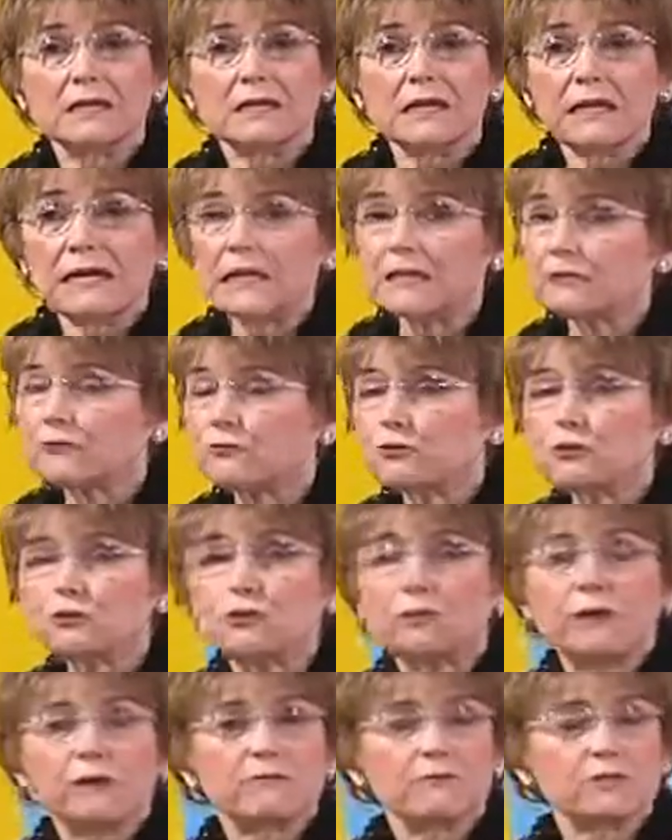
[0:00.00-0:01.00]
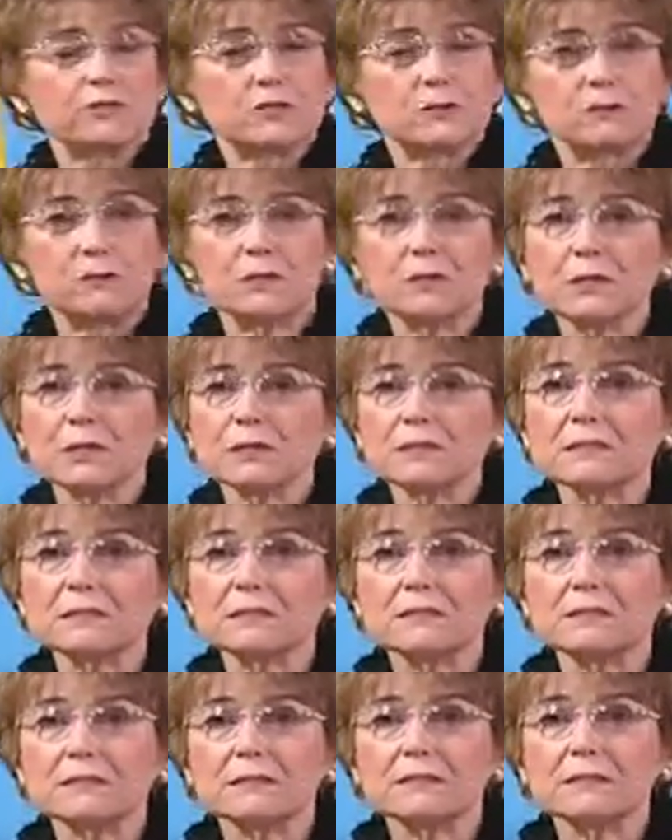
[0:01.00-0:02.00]
And if you go out for
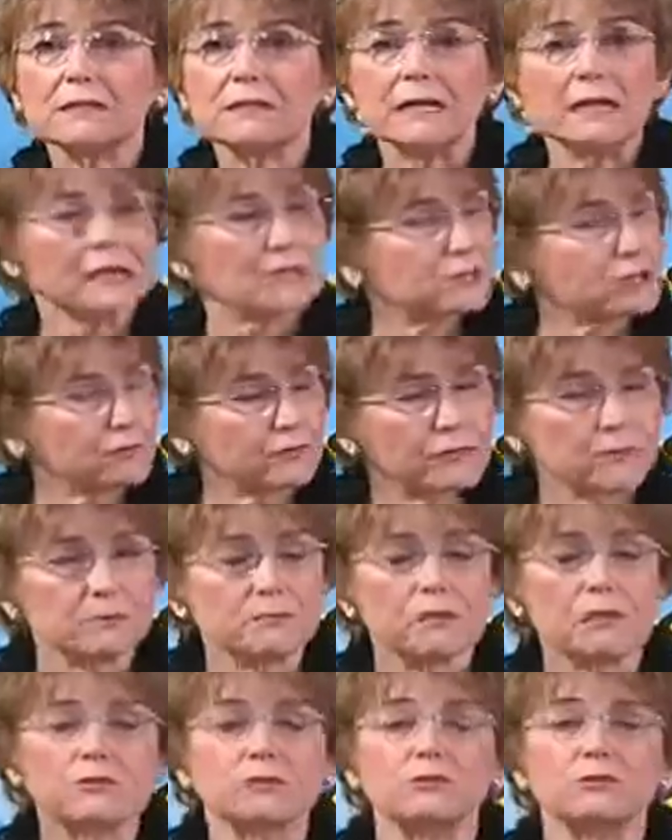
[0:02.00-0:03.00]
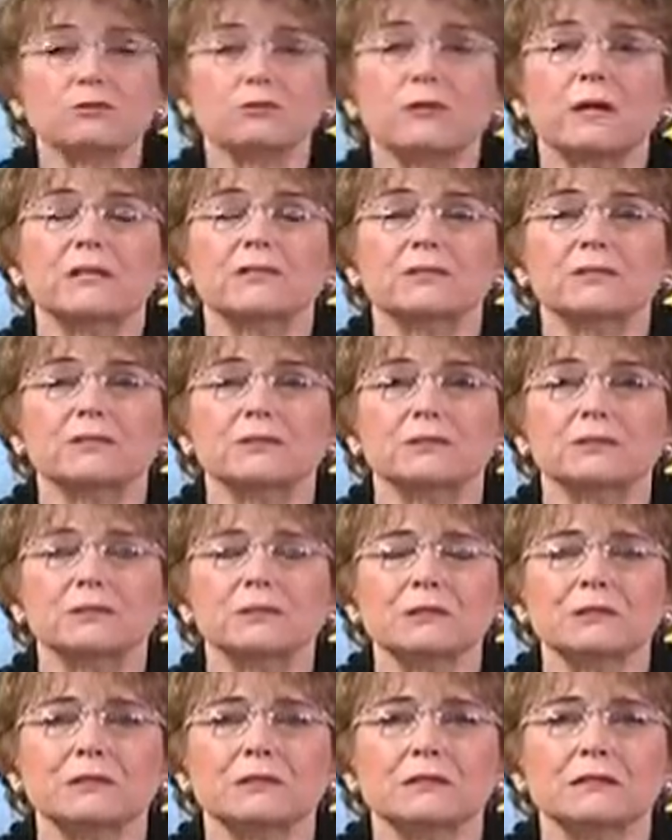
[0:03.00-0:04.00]
sports and you've committed your way to the
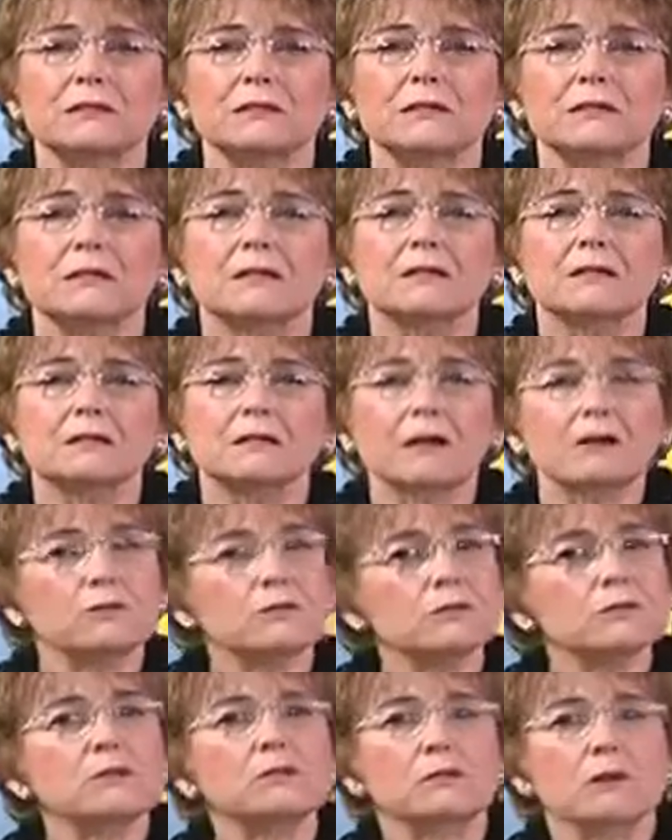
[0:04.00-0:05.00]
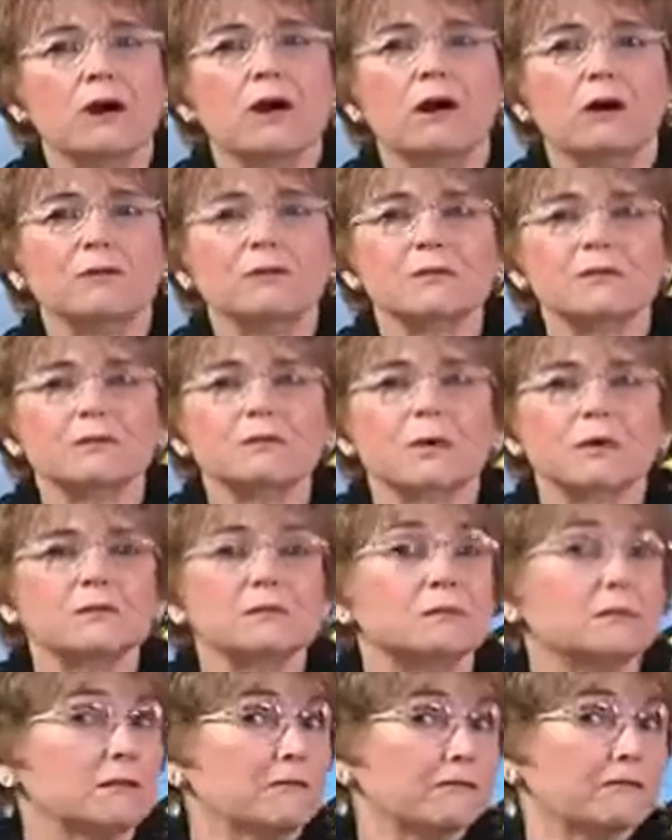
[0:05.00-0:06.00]
Lord, are you going to always want to
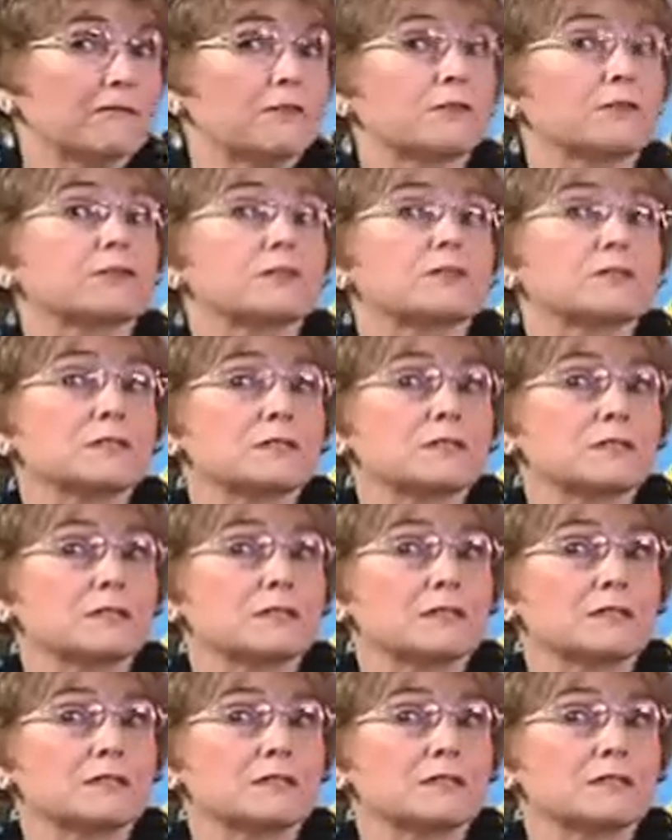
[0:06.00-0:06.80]
be first?